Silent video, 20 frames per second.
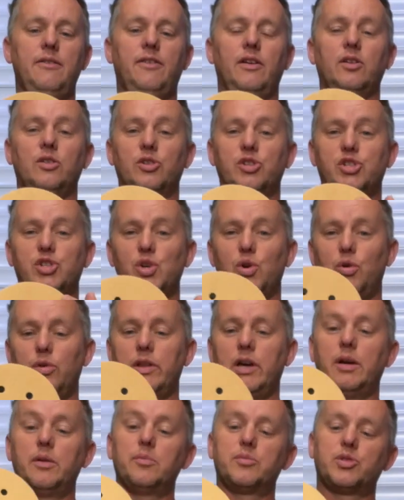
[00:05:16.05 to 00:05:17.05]
got short
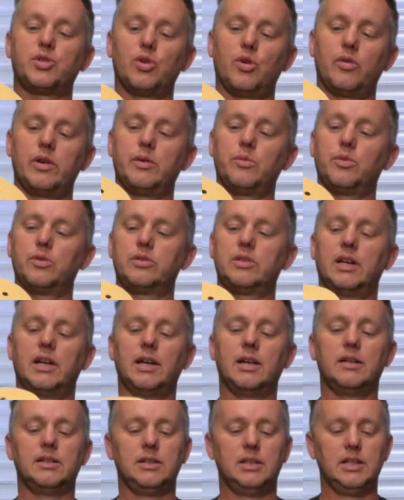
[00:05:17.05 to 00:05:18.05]
though, I'm sure it
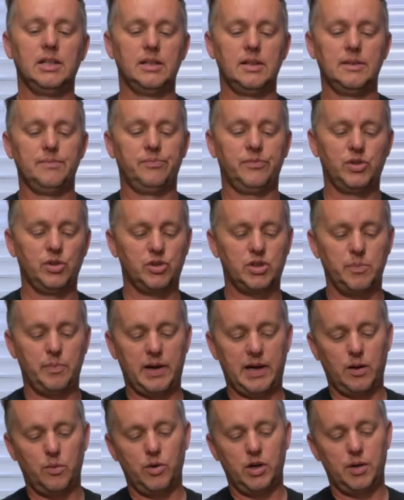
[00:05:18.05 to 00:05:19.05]
would just
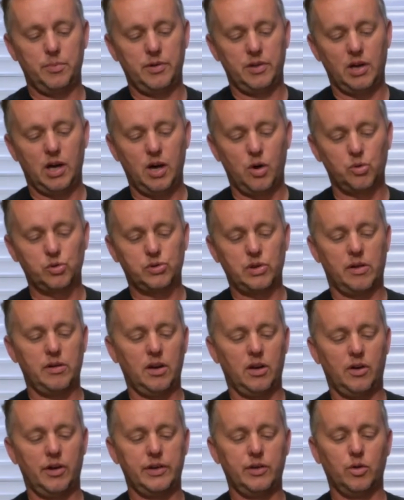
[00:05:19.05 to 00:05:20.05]
about work, but the holes don't
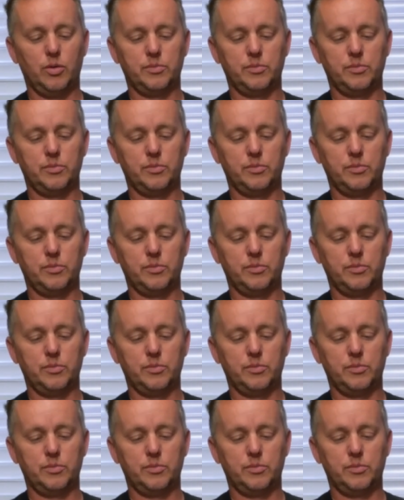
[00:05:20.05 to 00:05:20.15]
line up.